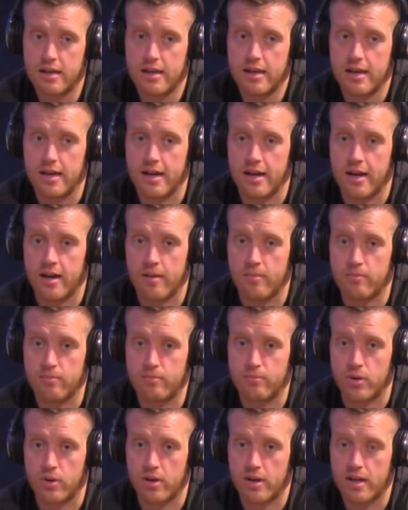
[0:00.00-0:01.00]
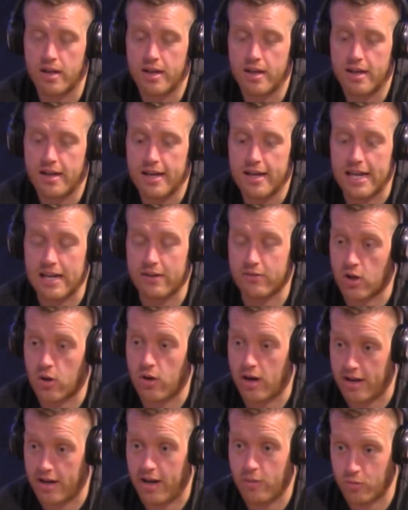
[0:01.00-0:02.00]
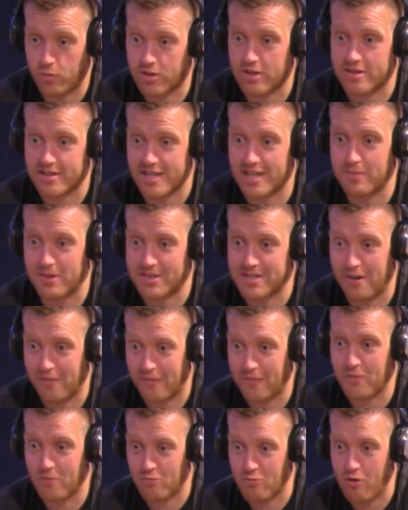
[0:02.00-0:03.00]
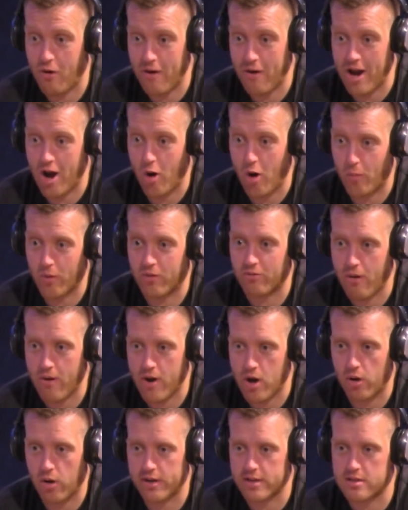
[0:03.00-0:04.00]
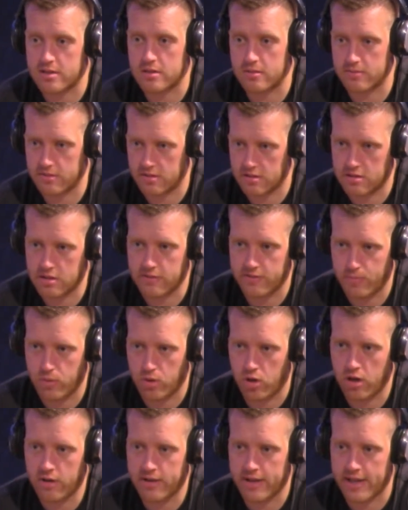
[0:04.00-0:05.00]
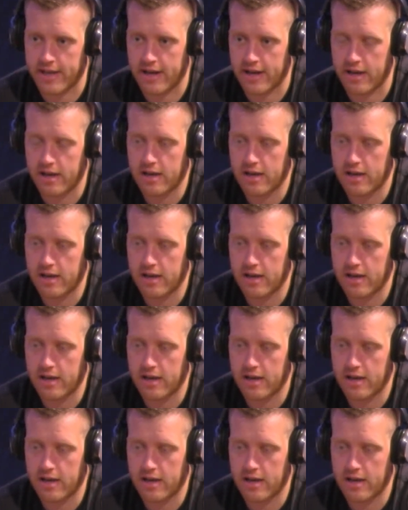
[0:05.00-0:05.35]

But even though I would consider myself very open, very honest in terms of the stuff I put on there,